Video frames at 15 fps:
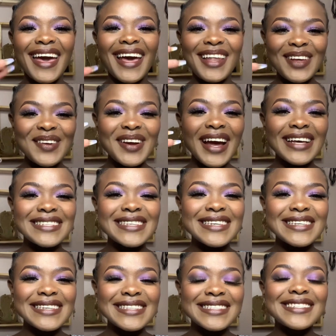Hello
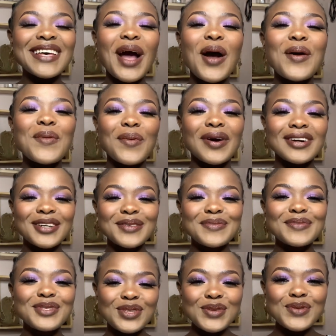cousins,
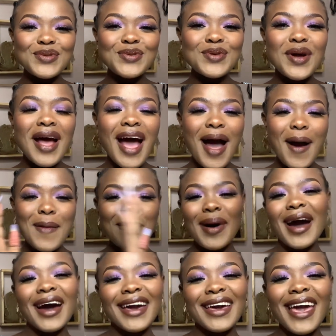welcome to
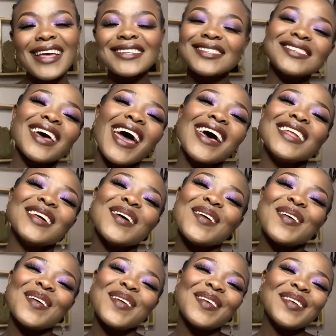my
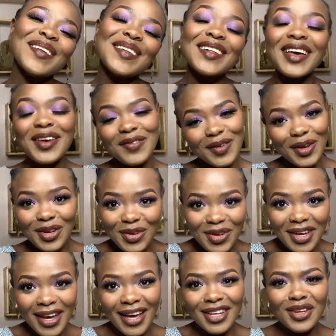channel. If you're new
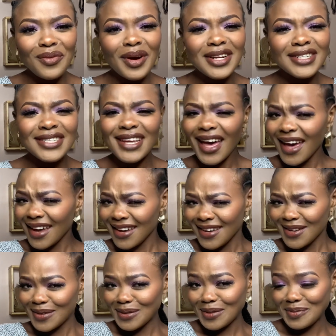here and you're wondering,
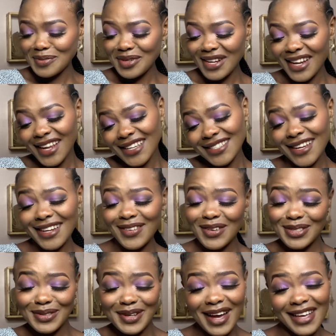hey, uyumbona naitana
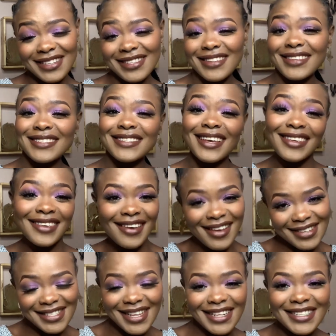watu cousins,
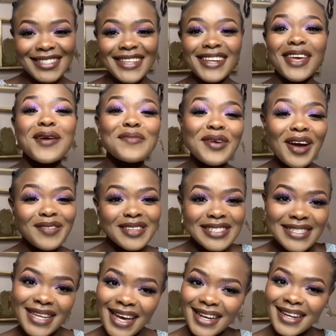yes, that is the name we have
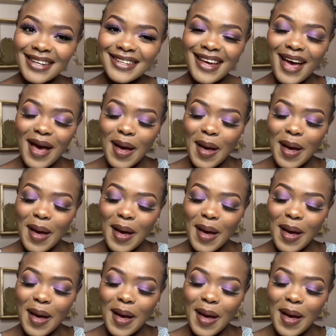decided